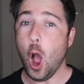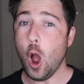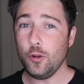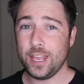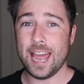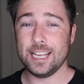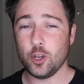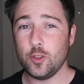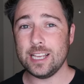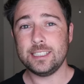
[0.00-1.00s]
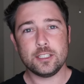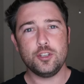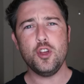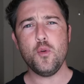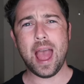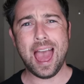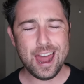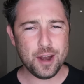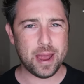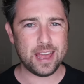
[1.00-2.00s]
Okay, so there's this new
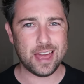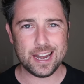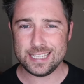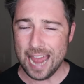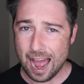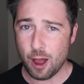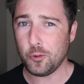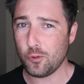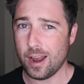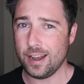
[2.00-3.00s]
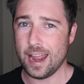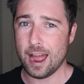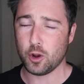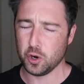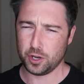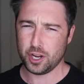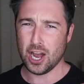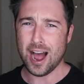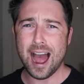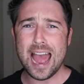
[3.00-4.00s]
anime that is out right now called
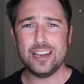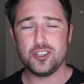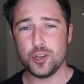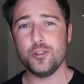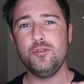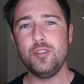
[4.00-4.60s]
Kaiju